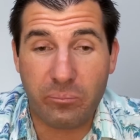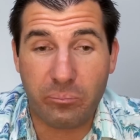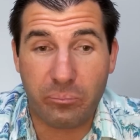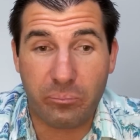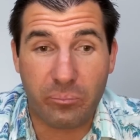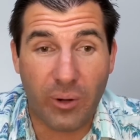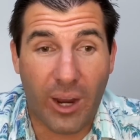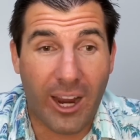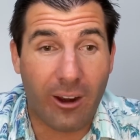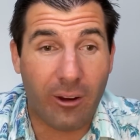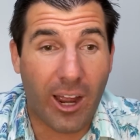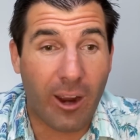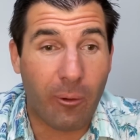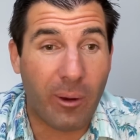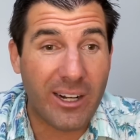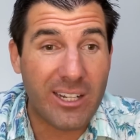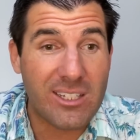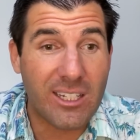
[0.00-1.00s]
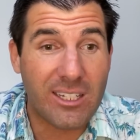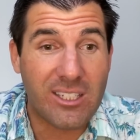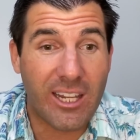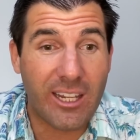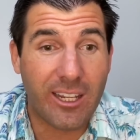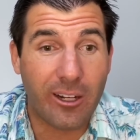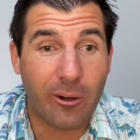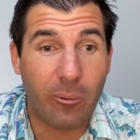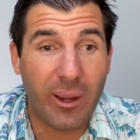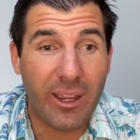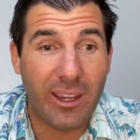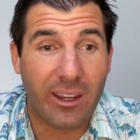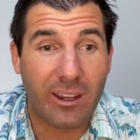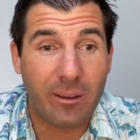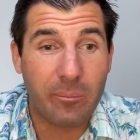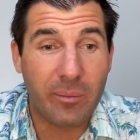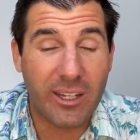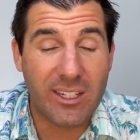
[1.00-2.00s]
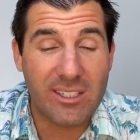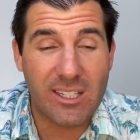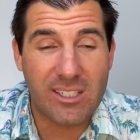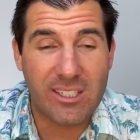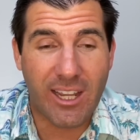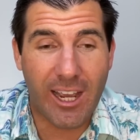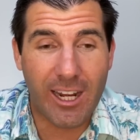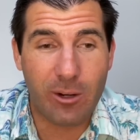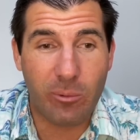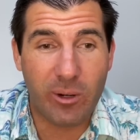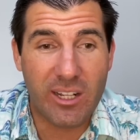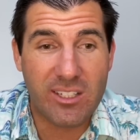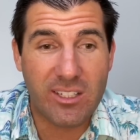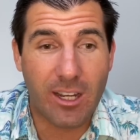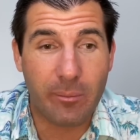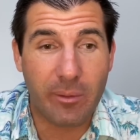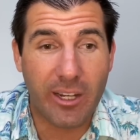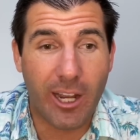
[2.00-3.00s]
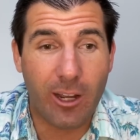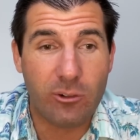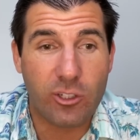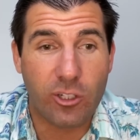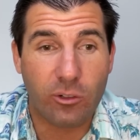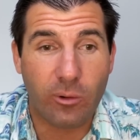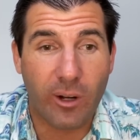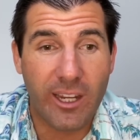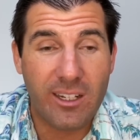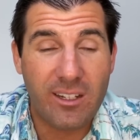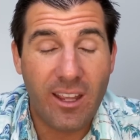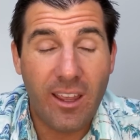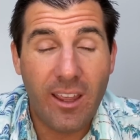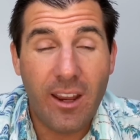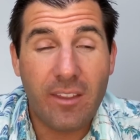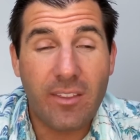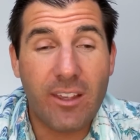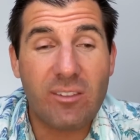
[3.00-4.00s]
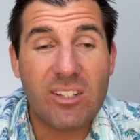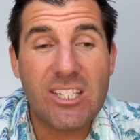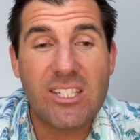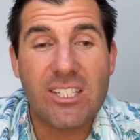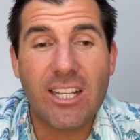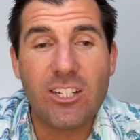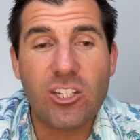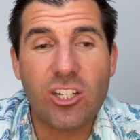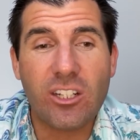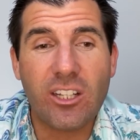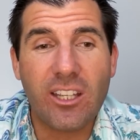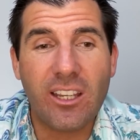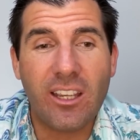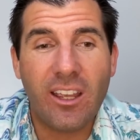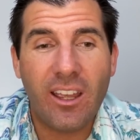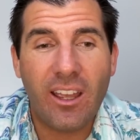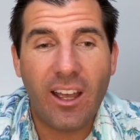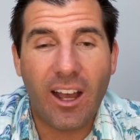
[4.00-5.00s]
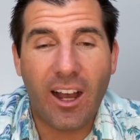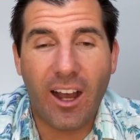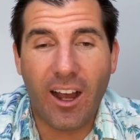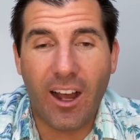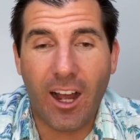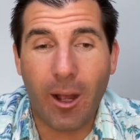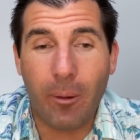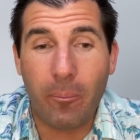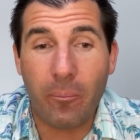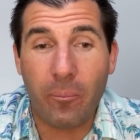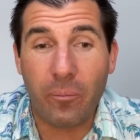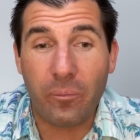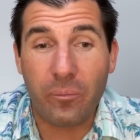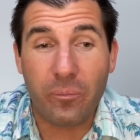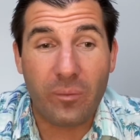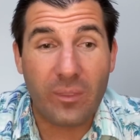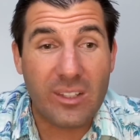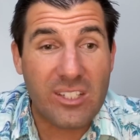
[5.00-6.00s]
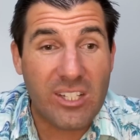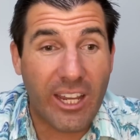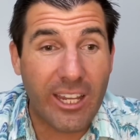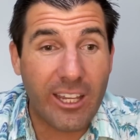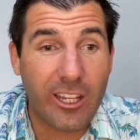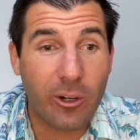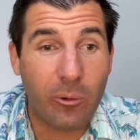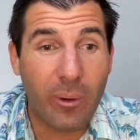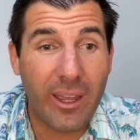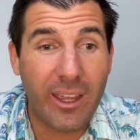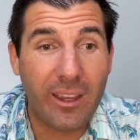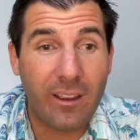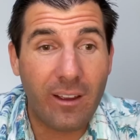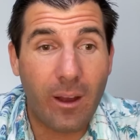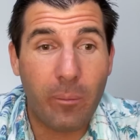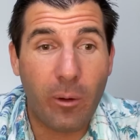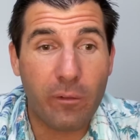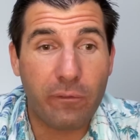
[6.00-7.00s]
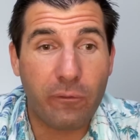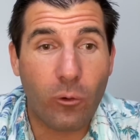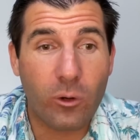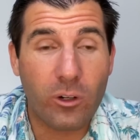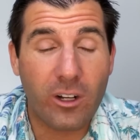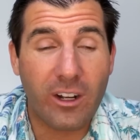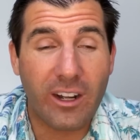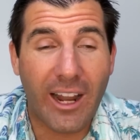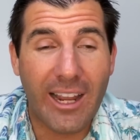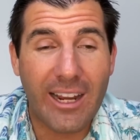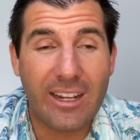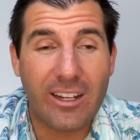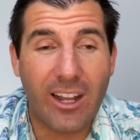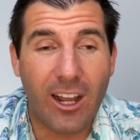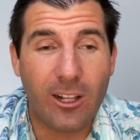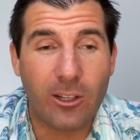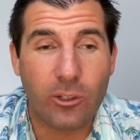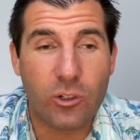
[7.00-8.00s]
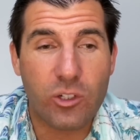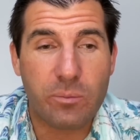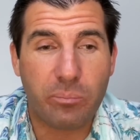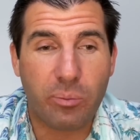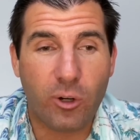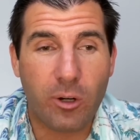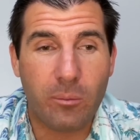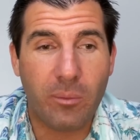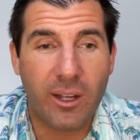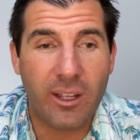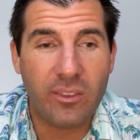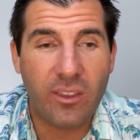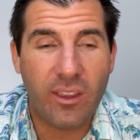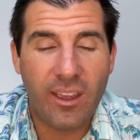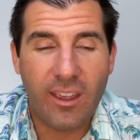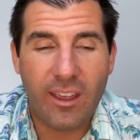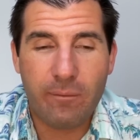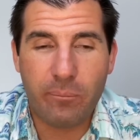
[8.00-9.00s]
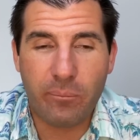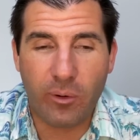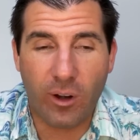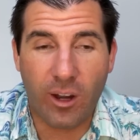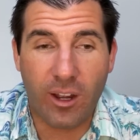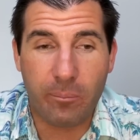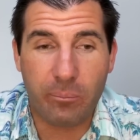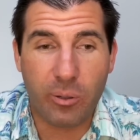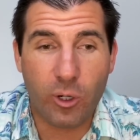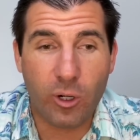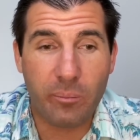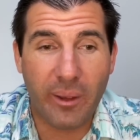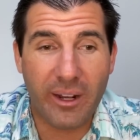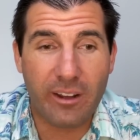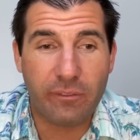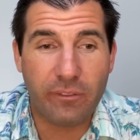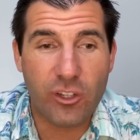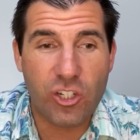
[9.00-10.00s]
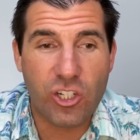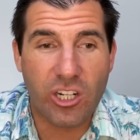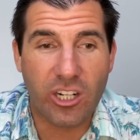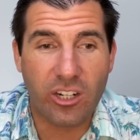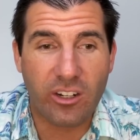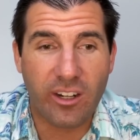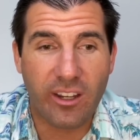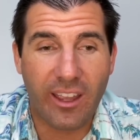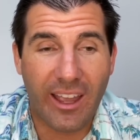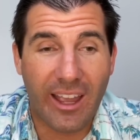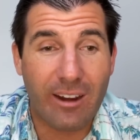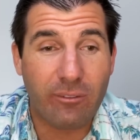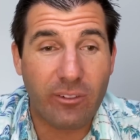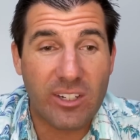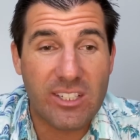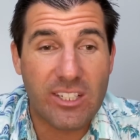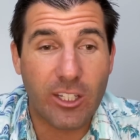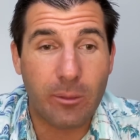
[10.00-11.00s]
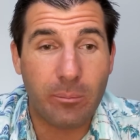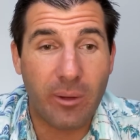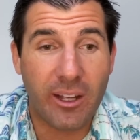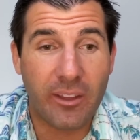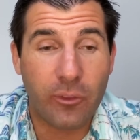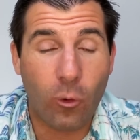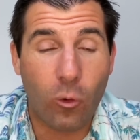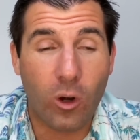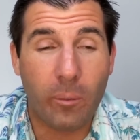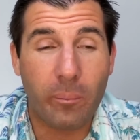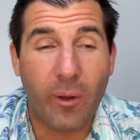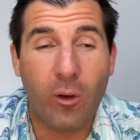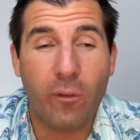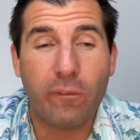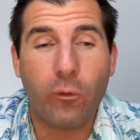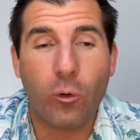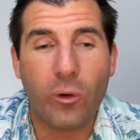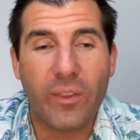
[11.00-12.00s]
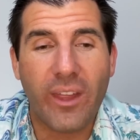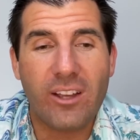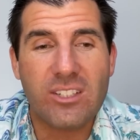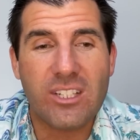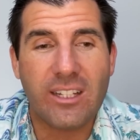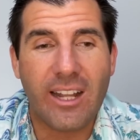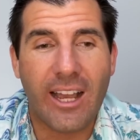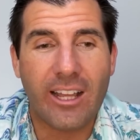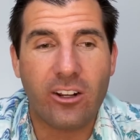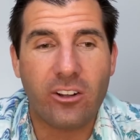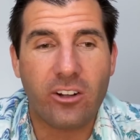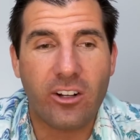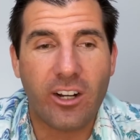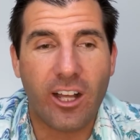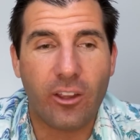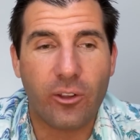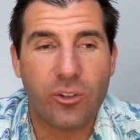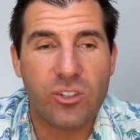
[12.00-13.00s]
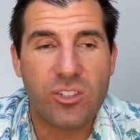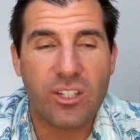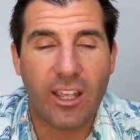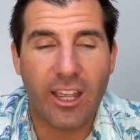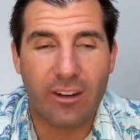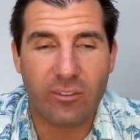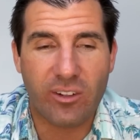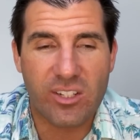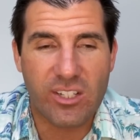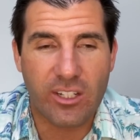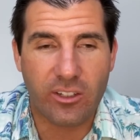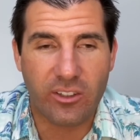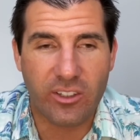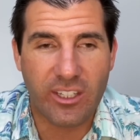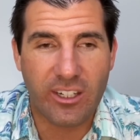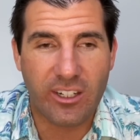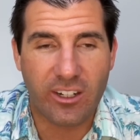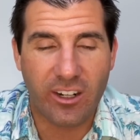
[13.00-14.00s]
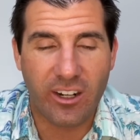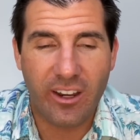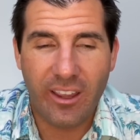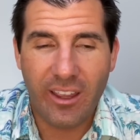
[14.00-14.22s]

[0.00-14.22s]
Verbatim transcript: I, I want to say taken away because that's kind of what it's coming down to, right? They've essentially um, taken away about $409 per month per, uh, per beneficiary every single month, or about $4,900 every single year.